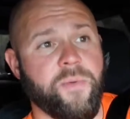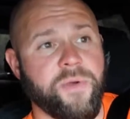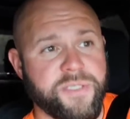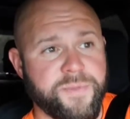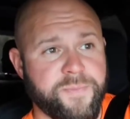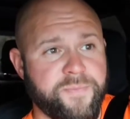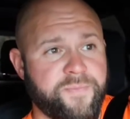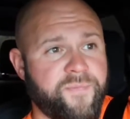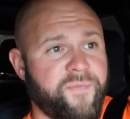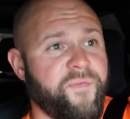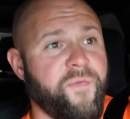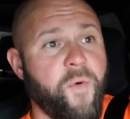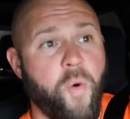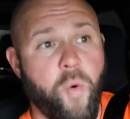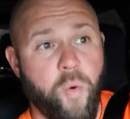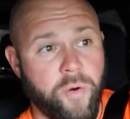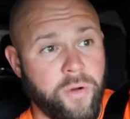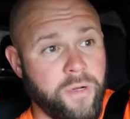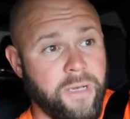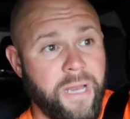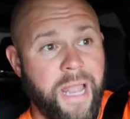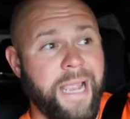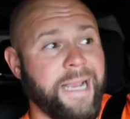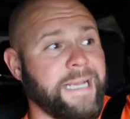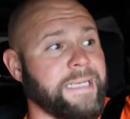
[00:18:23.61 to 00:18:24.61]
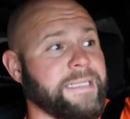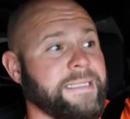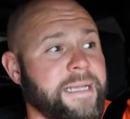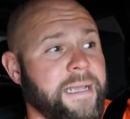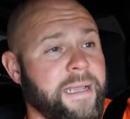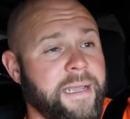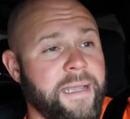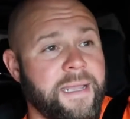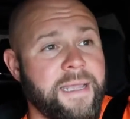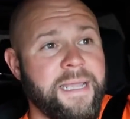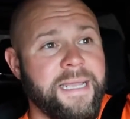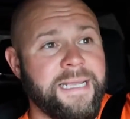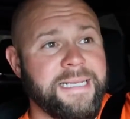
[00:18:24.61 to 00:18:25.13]
which Ford likes
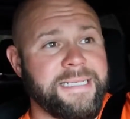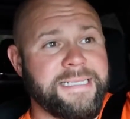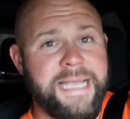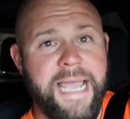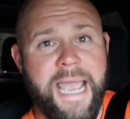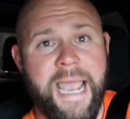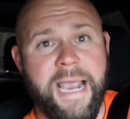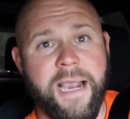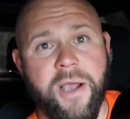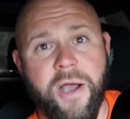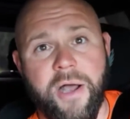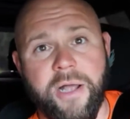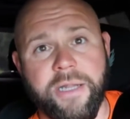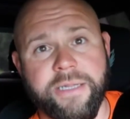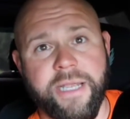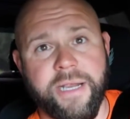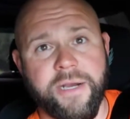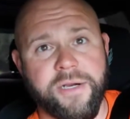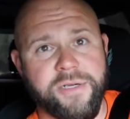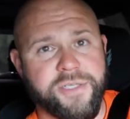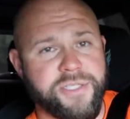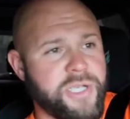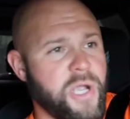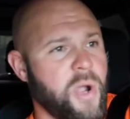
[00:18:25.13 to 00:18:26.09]
to tack on there.